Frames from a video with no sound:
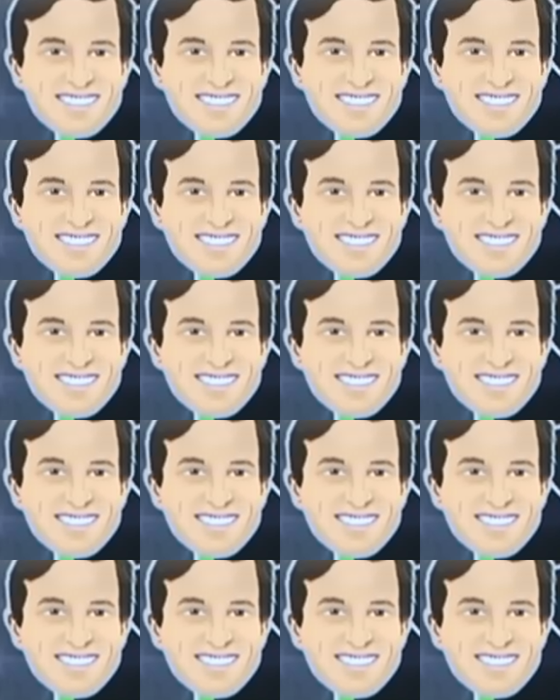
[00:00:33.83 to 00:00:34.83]

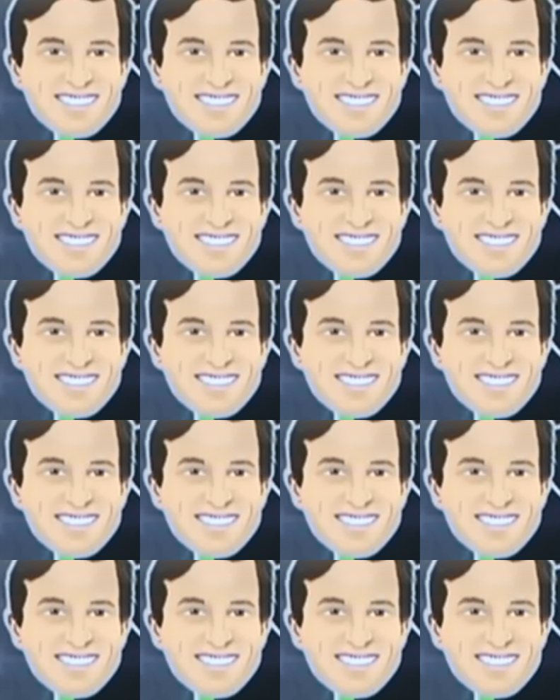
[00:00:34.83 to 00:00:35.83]

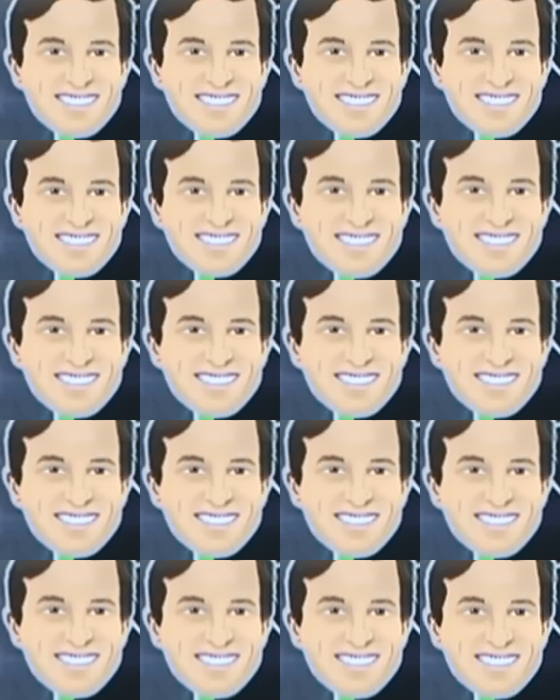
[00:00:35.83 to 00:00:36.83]

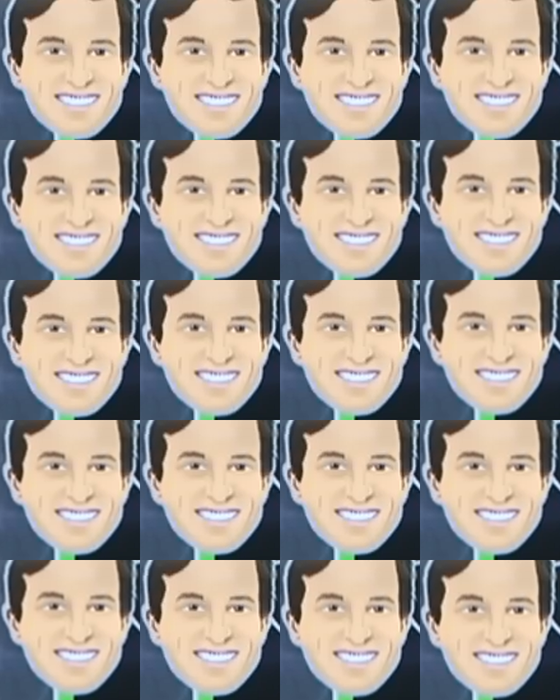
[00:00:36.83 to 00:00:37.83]

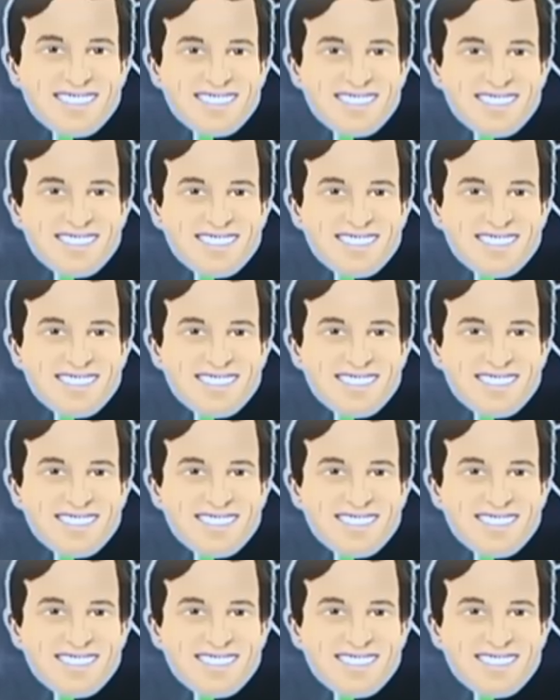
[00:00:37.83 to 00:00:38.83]

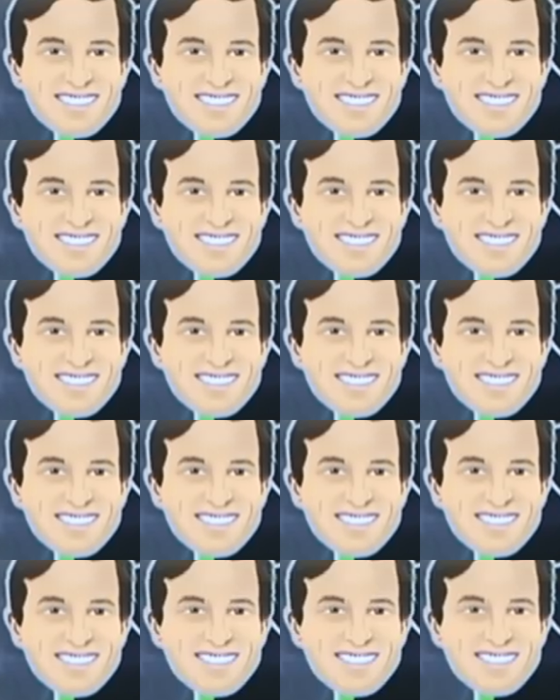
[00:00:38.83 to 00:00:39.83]

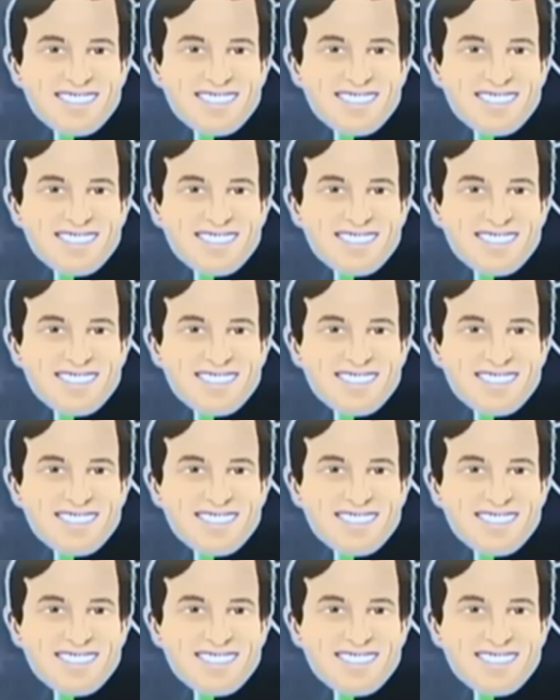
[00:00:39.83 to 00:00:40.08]
(not speaking)